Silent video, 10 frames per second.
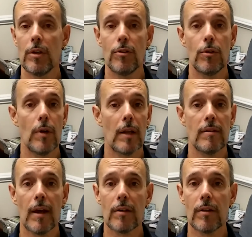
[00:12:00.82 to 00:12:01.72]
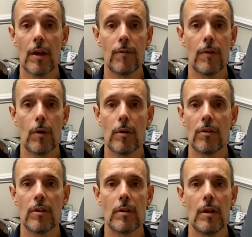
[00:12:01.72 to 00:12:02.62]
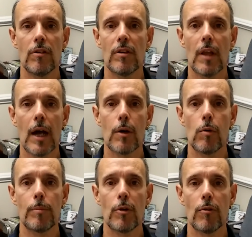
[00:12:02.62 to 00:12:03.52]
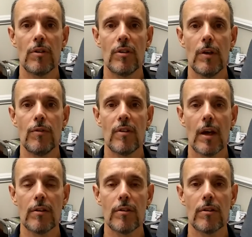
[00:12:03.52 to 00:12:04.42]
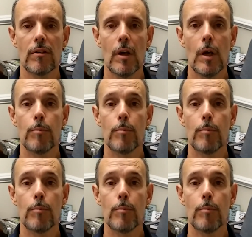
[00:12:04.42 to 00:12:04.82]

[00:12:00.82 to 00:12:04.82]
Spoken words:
Please do not text that phone as it is not equipped to receive texts,